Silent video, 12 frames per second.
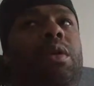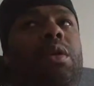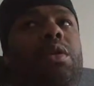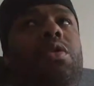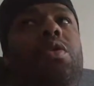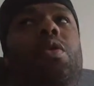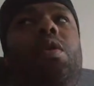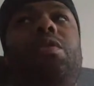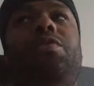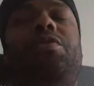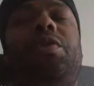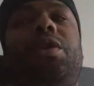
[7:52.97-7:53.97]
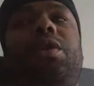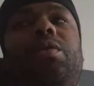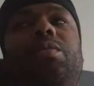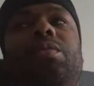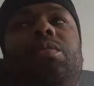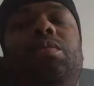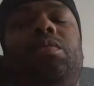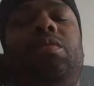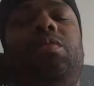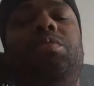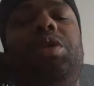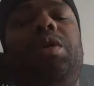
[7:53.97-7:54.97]
you're going from
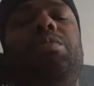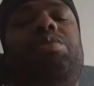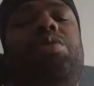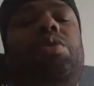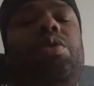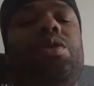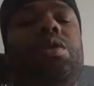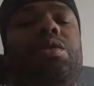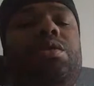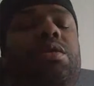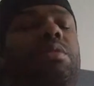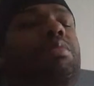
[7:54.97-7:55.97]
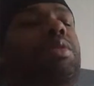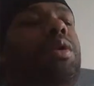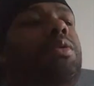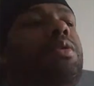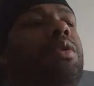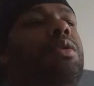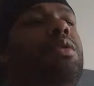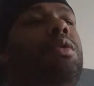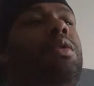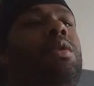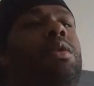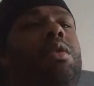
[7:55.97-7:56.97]
being poor to broke
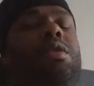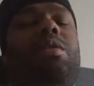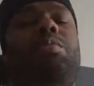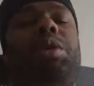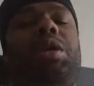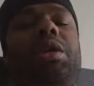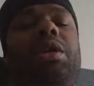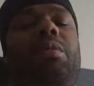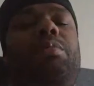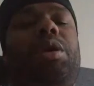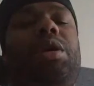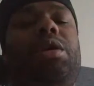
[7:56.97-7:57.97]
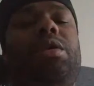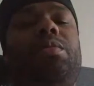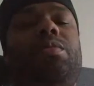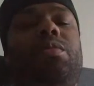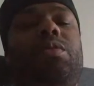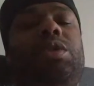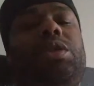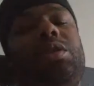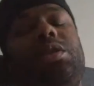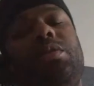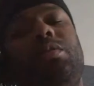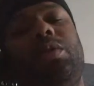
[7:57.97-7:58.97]
to being a bum, which is
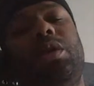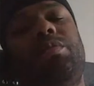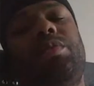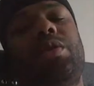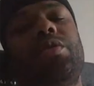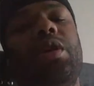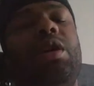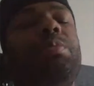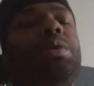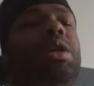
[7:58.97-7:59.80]
a broke up and